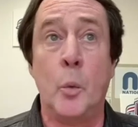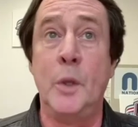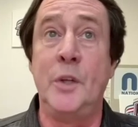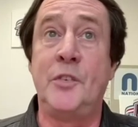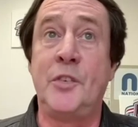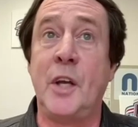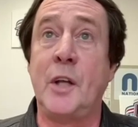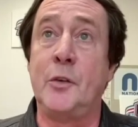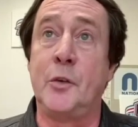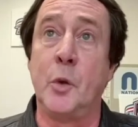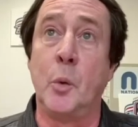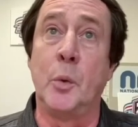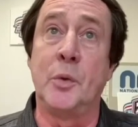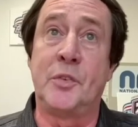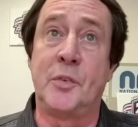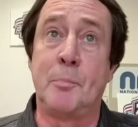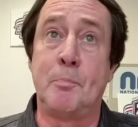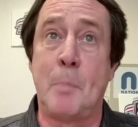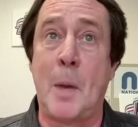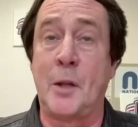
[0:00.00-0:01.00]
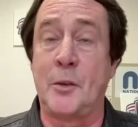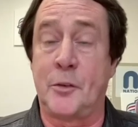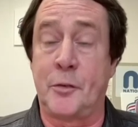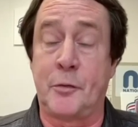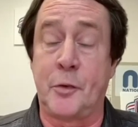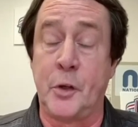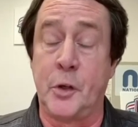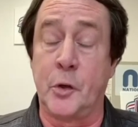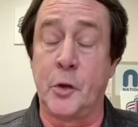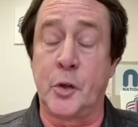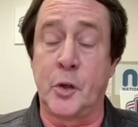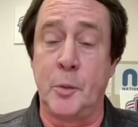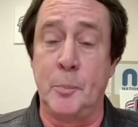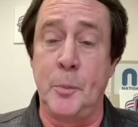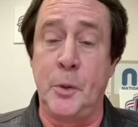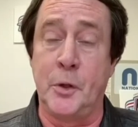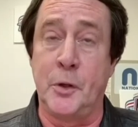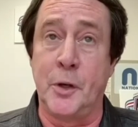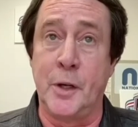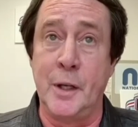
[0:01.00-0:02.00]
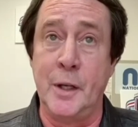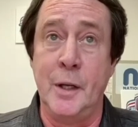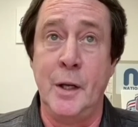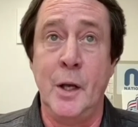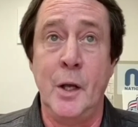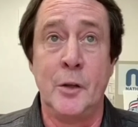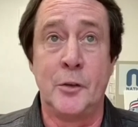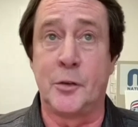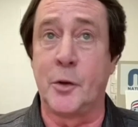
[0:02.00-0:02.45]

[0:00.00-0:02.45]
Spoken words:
We say do what's best for your community.